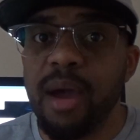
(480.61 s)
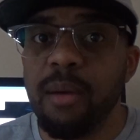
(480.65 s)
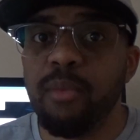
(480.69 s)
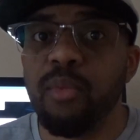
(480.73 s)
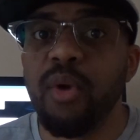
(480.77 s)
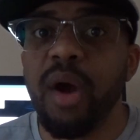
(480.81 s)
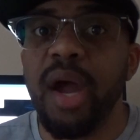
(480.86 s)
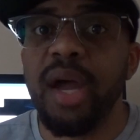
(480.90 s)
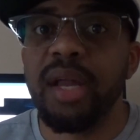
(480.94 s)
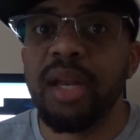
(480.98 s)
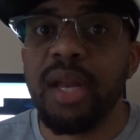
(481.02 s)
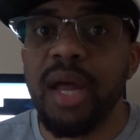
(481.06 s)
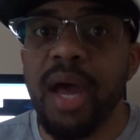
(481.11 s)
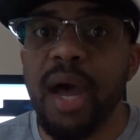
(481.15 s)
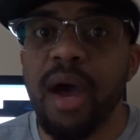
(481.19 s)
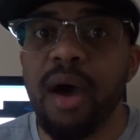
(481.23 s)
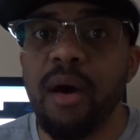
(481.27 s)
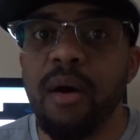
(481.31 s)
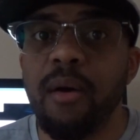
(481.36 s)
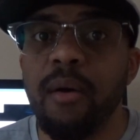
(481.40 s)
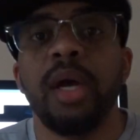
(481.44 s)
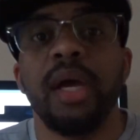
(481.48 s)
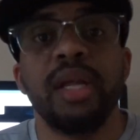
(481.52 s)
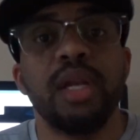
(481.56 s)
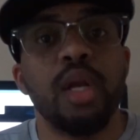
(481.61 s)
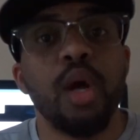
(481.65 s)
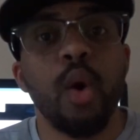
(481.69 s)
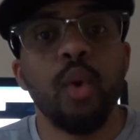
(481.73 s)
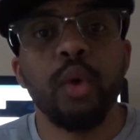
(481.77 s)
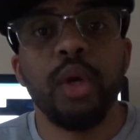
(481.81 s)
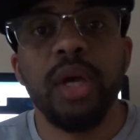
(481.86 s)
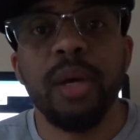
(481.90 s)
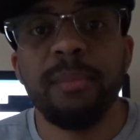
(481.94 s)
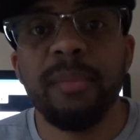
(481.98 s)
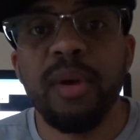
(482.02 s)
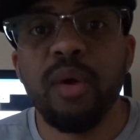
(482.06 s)
am right now. And
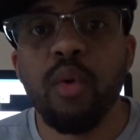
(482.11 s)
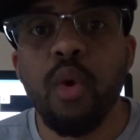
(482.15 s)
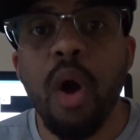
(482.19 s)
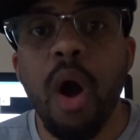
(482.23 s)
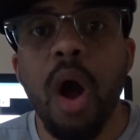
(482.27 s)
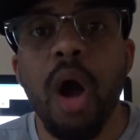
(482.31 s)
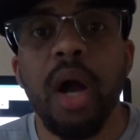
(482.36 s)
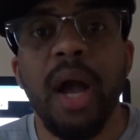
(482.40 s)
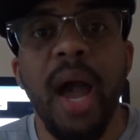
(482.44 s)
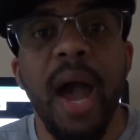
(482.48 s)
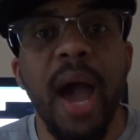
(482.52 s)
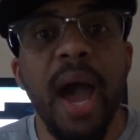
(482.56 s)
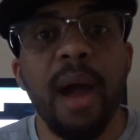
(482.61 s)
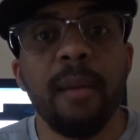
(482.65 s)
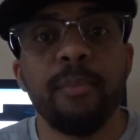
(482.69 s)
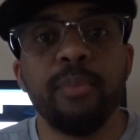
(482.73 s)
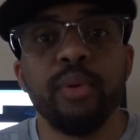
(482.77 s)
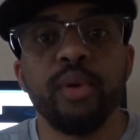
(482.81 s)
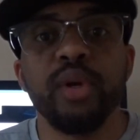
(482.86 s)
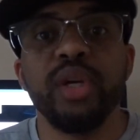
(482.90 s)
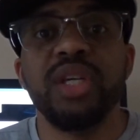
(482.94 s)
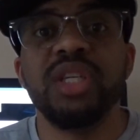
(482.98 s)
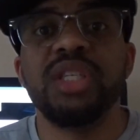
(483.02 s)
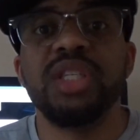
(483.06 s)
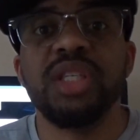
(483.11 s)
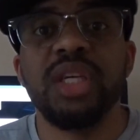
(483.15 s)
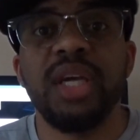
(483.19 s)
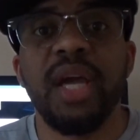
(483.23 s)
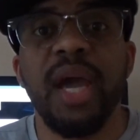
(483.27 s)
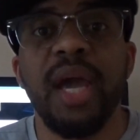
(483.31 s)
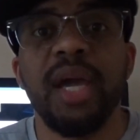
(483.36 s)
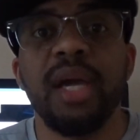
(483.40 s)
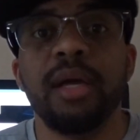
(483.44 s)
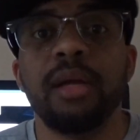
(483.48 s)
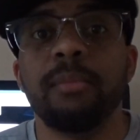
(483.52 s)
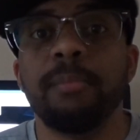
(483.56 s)
don't get me wrong, I
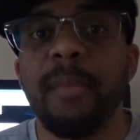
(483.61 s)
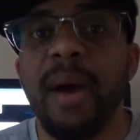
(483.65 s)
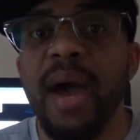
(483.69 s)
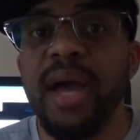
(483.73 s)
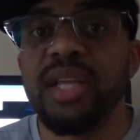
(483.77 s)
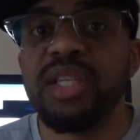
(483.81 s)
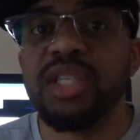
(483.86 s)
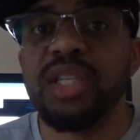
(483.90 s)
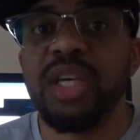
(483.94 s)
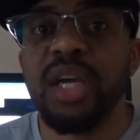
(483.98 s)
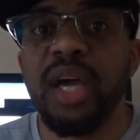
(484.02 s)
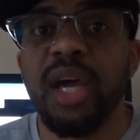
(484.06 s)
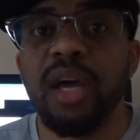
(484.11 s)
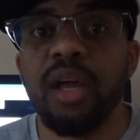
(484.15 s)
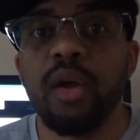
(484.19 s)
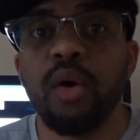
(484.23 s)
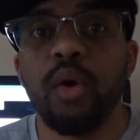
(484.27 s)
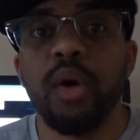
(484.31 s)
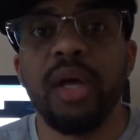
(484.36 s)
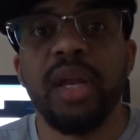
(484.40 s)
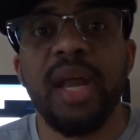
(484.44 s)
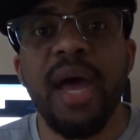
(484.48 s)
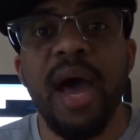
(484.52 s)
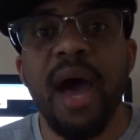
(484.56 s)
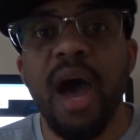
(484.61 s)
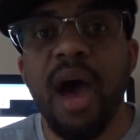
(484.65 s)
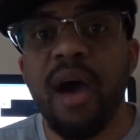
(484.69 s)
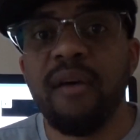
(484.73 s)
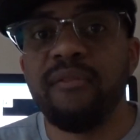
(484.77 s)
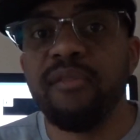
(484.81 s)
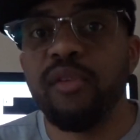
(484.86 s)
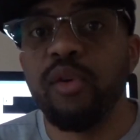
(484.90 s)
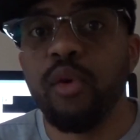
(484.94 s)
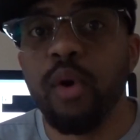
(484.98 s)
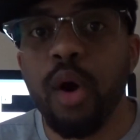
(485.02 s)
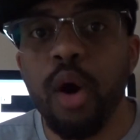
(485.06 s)
appreciate my channel and
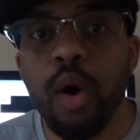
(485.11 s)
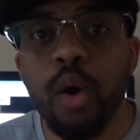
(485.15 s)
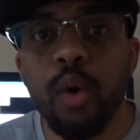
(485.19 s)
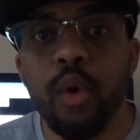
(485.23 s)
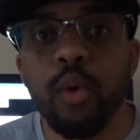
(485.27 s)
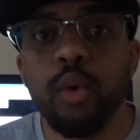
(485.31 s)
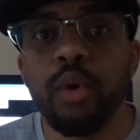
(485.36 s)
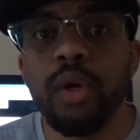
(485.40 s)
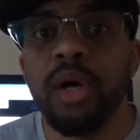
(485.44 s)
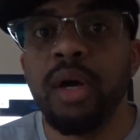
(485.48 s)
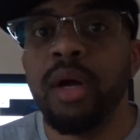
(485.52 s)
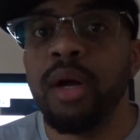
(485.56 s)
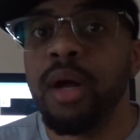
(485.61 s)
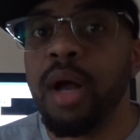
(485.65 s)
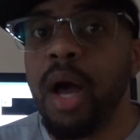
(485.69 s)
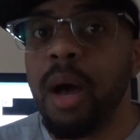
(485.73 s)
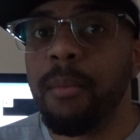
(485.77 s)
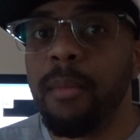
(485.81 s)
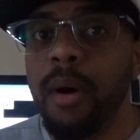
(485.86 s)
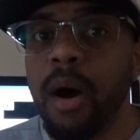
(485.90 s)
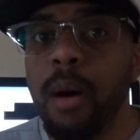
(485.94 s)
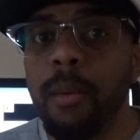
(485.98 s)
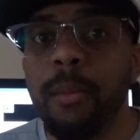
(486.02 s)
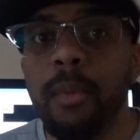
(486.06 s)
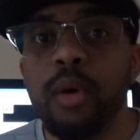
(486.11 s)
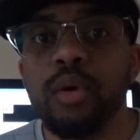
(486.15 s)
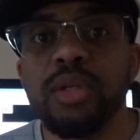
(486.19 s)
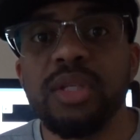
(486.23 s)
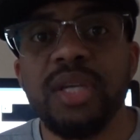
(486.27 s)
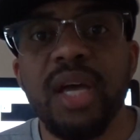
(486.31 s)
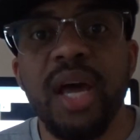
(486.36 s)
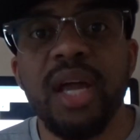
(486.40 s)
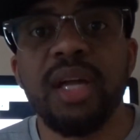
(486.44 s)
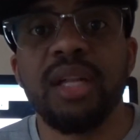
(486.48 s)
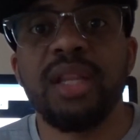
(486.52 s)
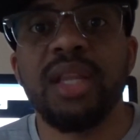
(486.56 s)
how I've grown. I'm
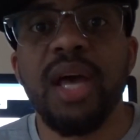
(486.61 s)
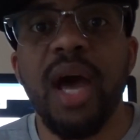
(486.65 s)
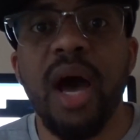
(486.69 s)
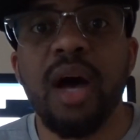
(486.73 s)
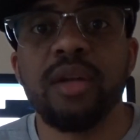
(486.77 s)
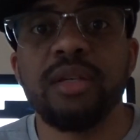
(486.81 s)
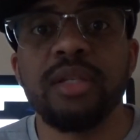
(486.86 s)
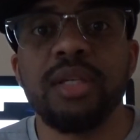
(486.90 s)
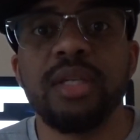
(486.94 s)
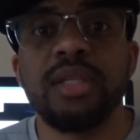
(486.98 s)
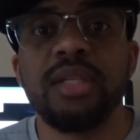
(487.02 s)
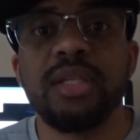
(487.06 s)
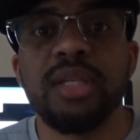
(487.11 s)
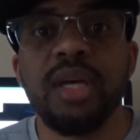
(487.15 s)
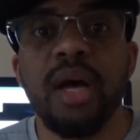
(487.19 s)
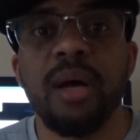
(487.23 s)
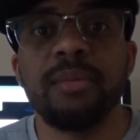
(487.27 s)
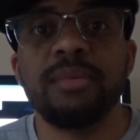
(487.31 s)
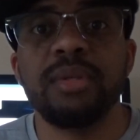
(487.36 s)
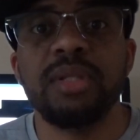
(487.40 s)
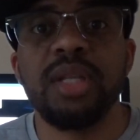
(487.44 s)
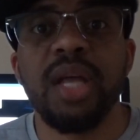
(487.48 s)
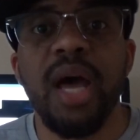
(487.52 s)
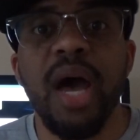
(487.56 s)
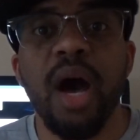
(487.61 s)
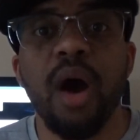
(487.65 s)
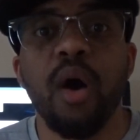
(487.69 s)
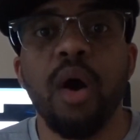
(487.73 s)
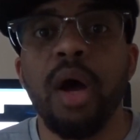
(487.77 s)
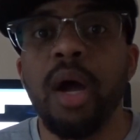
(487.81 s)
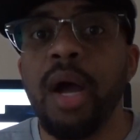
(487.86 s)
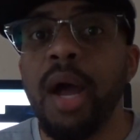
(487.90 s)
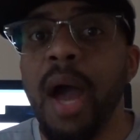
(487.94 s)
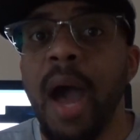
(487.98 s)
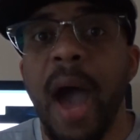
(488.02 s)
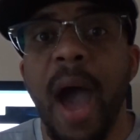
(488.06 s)
almost at 1,000 subs now.
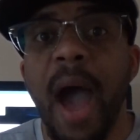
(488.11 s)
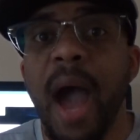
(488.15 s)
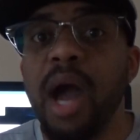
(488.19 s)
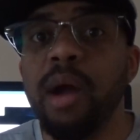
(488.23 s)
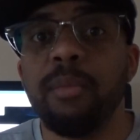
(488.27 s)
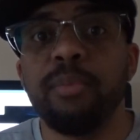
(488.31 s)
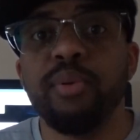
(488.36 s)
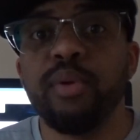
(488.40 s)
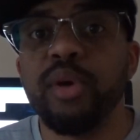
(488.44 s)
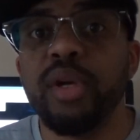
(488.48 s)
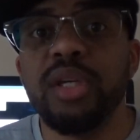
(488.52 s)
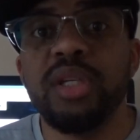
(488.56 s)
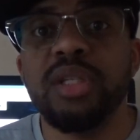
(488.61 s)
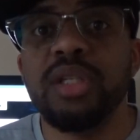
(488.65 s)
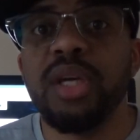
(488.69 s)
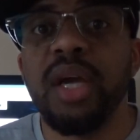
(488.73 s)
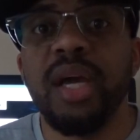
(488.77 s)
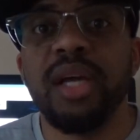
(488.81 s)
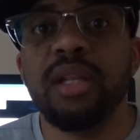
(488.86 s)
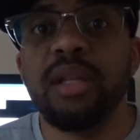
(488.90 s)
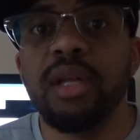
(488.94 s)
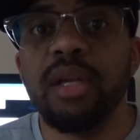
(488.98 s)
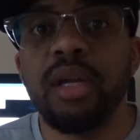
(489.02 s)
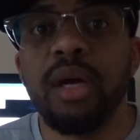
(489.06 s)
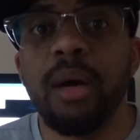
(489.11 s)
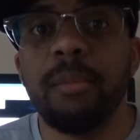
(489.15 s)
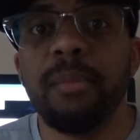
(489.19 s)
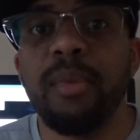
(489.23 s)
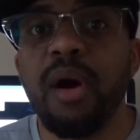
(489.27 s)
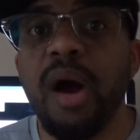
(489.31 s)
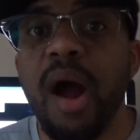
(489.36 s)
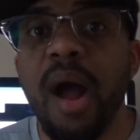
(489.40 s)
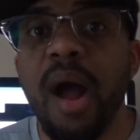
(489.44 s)
I appreciate the number